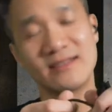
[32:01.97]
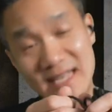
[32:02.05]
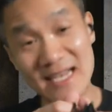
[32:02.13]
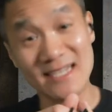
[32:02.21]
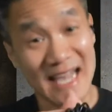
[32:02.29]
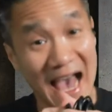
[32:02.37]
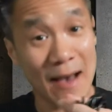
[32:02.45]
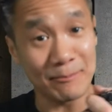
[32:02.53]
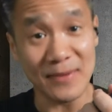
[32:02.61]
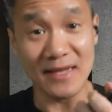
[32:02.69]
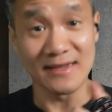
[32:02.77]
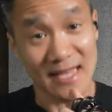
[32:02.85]
things
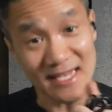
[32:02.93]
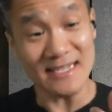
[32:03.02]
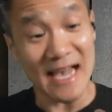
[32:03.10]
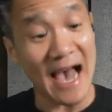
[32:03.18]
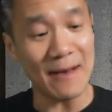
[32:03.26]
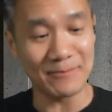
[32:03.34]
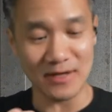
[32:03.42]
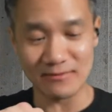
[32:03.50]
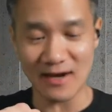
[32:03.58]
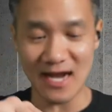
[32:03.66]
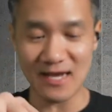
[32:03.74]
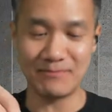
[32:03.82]
happen. Things happen,
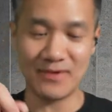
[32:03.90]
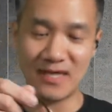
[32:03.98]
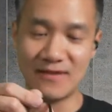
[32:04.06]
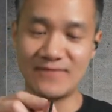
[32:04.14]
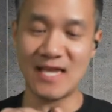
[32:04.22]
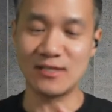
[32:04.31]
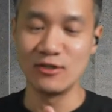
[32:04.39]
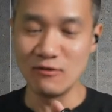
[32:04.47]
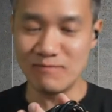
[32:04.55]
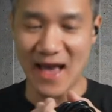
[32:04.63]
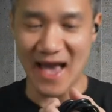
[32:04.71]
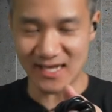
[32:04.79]
right? But if they do
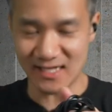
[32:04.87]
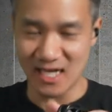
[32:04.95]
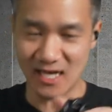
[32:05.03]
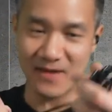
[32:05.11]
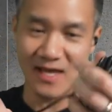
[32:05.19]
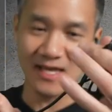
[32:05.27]
back it up,